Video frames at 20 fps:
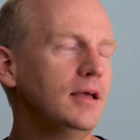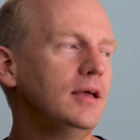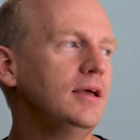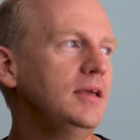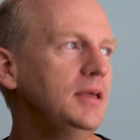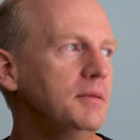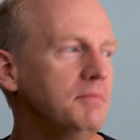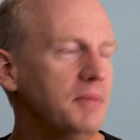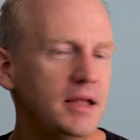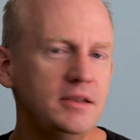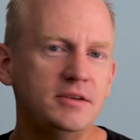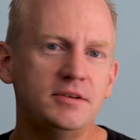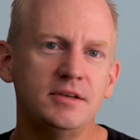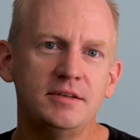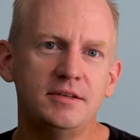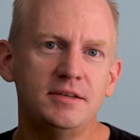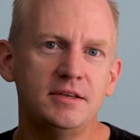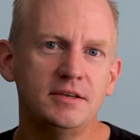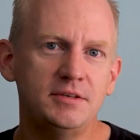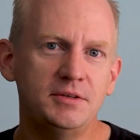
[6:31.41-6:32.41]
he
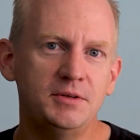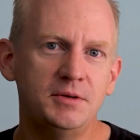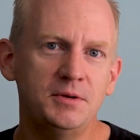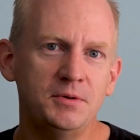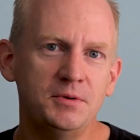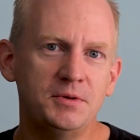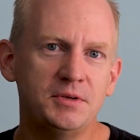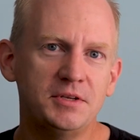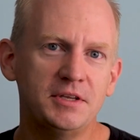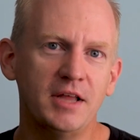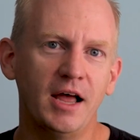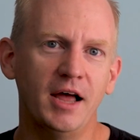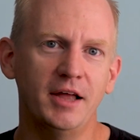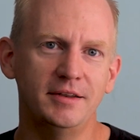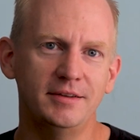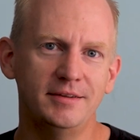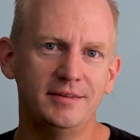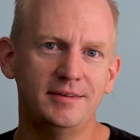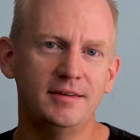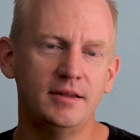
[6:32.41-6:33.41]
mentions his two
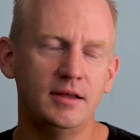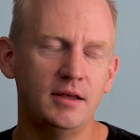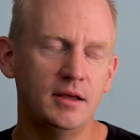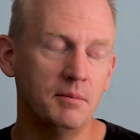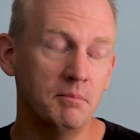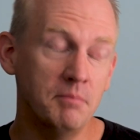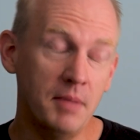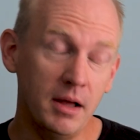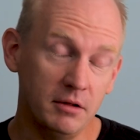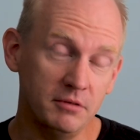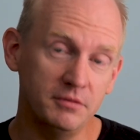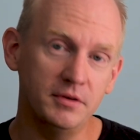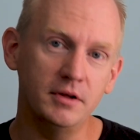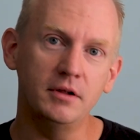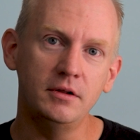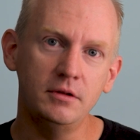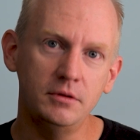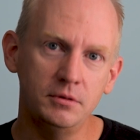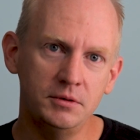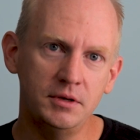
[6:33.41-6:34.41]
sons,
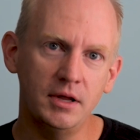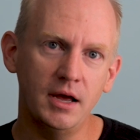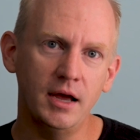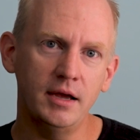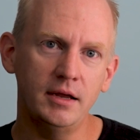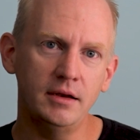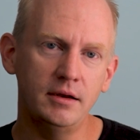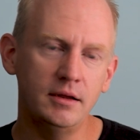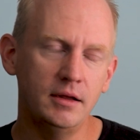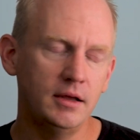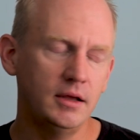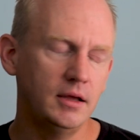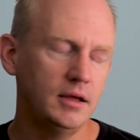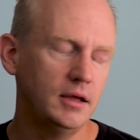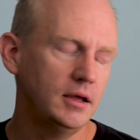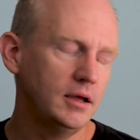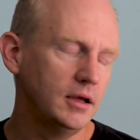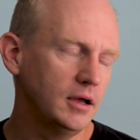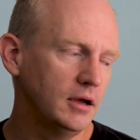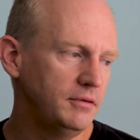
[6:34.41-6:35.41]
Melville, who died
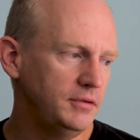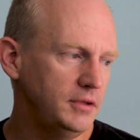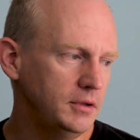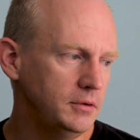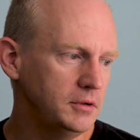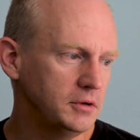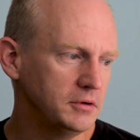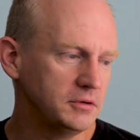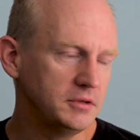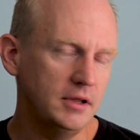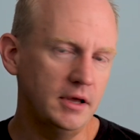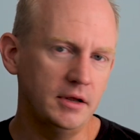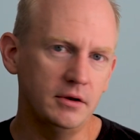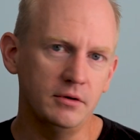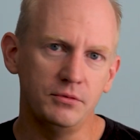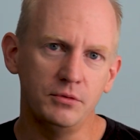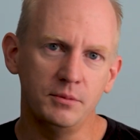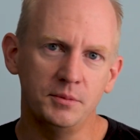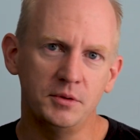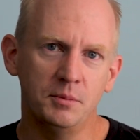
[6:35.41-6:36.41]
a few years later
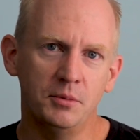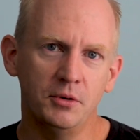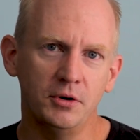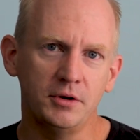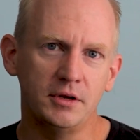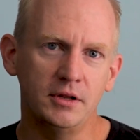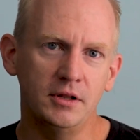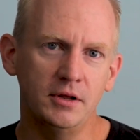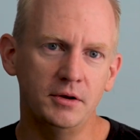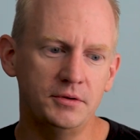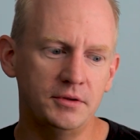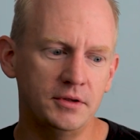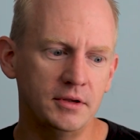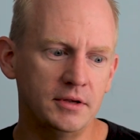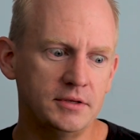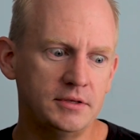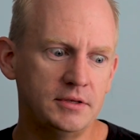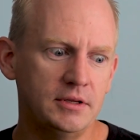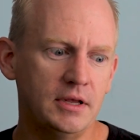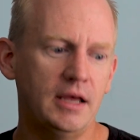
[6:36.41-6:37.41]
from
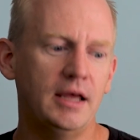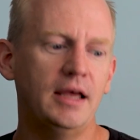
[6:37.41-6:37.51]
tuberculosis,